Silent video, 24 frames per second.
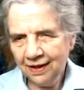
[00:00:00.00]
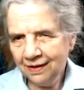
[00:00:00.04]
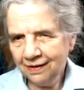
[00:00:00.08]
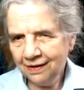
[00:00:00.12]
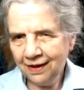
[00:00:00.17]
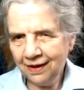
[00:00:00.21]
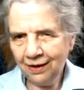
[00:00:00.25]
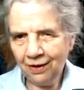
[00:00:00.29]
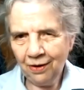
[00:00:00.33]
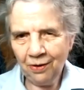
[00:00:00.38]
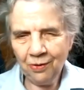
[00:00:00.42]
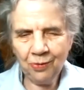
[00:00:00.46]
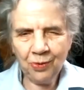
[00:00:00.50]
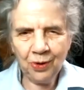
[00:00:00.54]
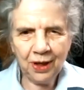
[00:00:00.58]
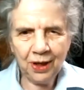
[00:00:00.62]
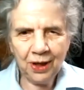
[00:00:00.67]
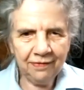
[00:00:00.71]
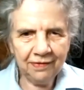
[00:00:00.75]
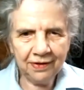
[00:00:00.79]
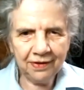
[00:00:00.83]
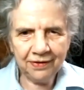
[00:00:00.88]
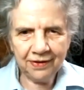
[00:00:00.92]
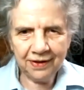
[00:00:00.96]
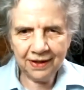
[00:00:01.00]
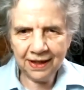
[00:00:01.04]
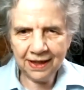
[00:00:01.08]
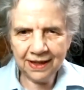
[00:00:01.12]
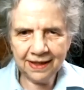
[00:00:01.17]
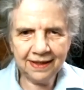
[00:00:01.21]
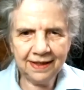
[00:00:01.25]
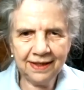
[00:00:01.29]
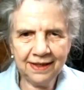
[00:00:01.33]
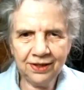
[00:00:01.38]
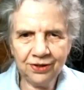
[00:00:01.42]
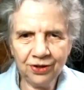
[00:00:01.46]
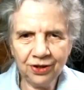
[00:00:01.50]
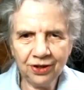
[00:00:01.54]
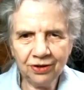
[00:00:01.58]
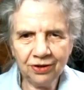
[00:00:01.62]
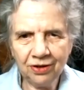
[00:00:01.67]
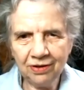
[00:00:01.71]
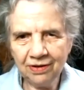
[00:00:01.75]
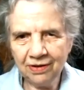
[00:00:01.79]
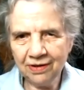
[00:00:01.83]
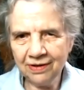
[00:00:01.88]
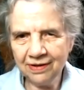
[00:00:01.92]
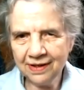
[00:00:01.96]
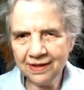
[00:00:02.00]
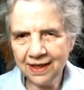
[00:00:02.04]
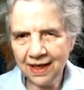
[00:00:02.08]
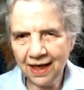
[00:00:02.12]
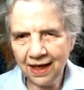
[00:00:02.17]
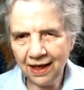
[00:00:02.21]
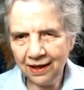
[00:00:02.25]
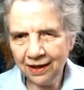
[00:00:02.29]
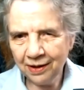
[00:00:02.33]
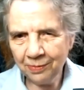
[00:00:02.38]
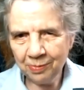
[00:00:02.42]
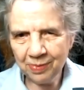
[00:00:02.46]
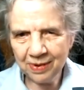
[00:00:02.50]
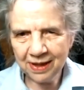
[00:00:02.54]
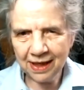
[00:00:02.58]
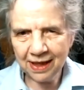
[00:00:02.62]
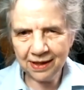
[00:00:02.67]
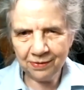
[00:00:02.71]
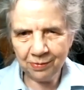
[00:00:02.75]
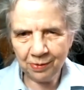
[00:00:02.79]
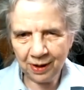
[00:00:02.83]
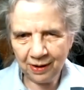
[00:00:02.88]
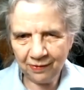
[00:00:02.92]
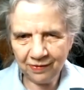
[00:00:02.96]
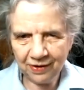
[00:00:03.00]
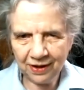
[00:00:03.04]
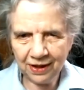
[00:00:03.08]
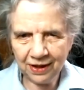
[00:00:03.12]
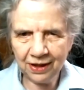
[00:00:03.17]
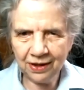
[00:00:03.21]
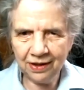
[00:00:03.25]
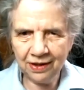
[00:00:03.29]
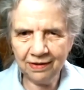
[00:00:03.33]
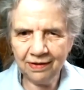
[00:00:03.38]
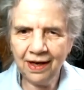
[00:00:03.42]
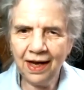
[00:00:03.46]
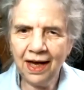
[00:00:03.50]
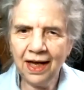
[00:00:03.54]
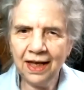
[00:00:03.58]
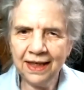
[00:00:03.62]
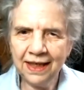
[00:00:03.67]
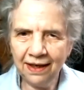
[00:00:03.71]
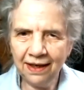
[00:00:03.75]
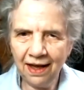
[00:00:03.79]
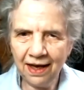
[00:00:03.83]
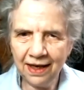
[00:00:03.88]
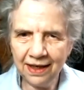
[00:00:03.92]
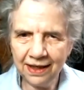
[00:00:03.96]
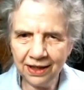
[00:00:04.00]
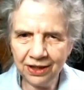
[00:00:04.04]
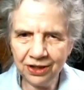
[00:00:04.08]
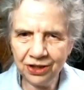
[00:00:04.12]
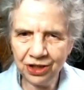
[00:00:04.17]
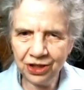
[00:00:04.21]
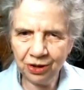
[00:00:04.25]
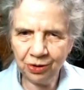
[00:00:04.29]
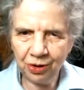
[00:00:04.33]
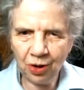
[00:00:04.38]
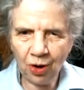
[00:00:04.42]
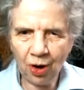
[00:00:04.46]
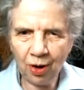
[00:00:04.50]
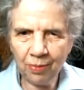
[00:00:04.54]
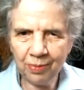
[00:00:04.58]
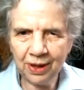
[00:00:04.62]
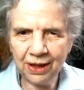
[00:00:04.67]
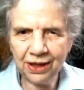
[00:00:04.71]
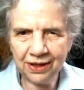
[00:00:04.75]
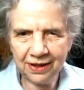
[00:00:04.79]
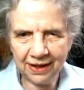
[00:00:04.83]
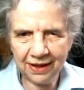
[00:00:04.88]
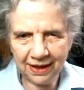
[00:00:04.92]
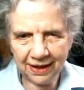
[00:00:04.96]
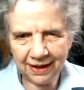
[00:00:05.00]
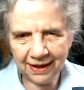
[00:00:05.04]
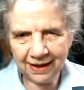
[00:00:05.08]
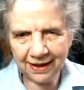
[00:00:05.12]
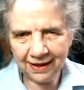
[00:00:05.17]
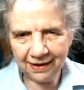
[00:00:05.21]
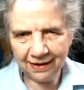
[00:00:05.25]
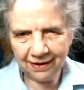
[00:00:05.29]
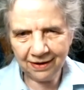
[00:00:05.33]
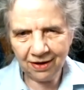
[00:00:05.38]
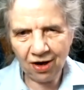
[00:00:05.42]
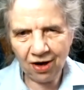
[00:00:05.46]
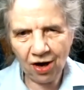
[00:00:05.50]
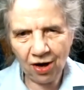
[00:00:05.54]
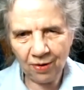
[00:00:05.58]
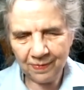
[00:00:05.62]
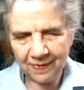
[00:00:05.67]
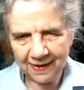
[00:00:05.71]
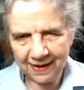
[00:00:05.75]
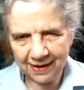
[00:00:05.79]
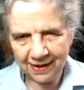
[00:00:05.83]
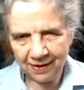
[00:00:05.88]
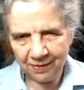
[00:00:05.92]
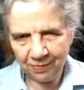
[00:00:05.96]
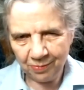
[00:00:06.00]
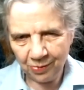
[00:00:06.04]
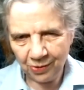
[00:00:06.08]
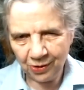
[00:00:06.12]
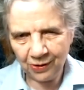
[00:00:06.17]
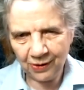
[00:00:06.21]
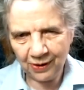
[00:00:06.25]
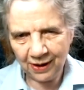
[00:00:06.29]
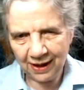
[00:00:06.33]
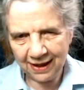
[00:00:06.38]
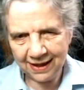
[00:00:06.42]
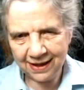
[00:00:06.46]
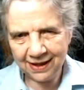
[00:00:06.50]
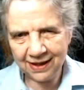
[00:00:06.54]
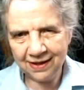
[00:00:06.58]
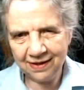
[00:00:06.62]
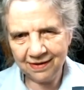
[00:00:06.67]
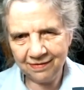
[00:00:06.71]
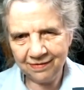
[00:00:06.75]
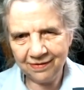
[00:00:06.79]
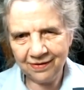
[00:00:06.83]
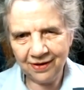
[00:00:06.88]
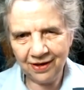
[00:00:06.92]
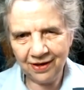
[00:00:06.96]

whatever it is, circles, ellipses, whatever the underlying geometry, it comes more or less,